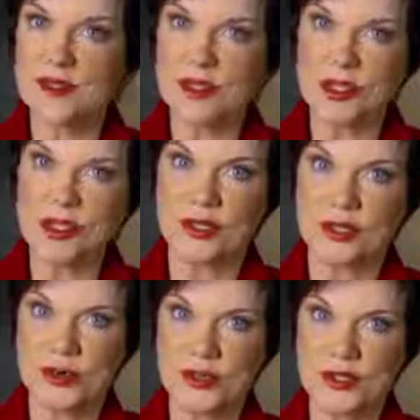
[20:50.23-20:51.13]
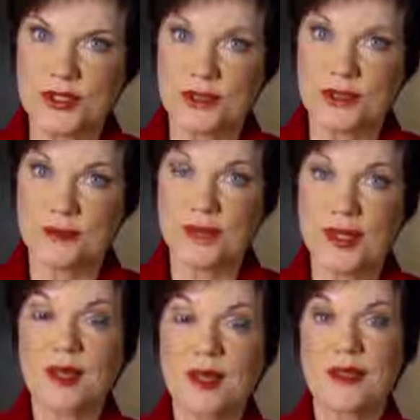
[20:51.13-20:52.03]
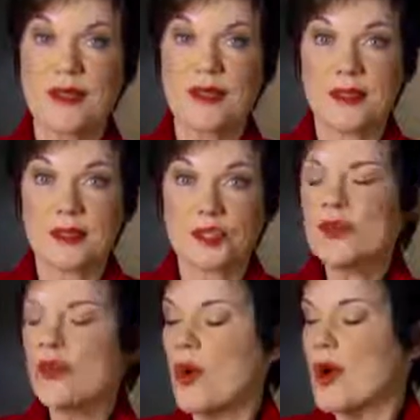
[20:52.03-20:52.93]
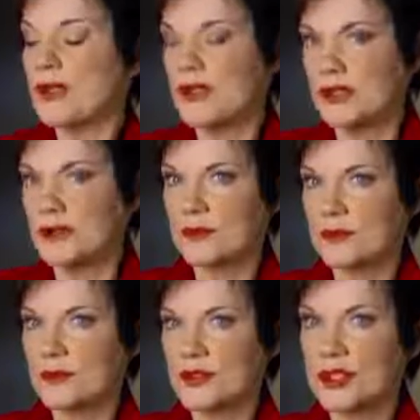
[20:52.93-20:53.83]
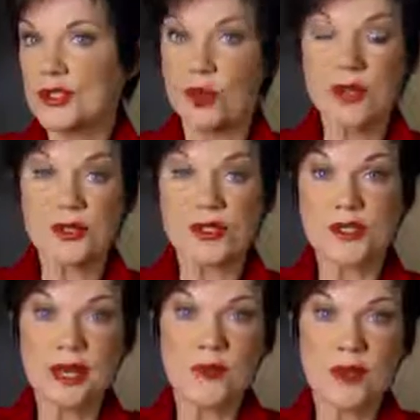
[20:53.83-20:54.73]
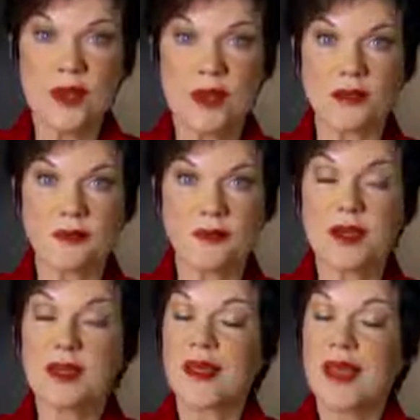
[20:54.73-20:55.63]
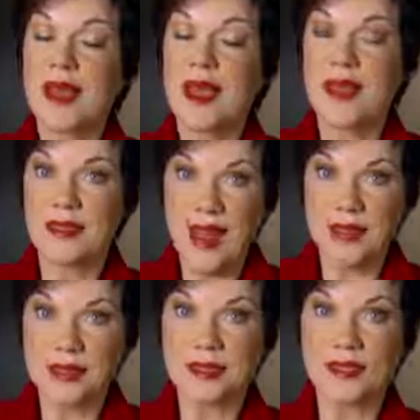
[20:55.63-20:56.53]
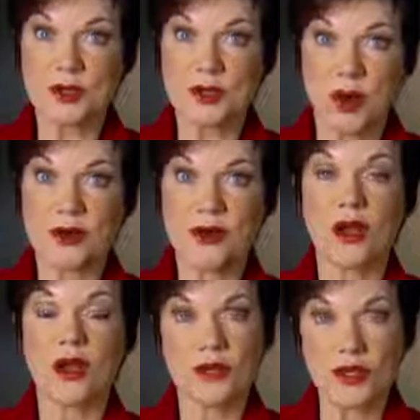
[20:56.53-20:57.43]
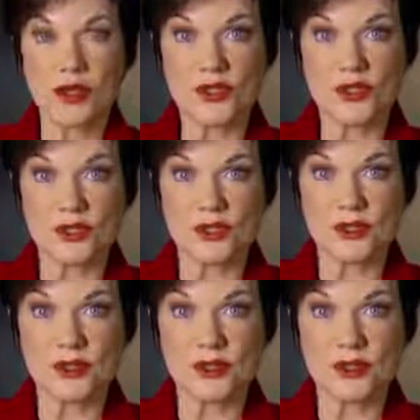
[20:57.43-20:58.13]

additional coaxing. She wanted to. She wanted to take me on. And that is the mark of a narcissist.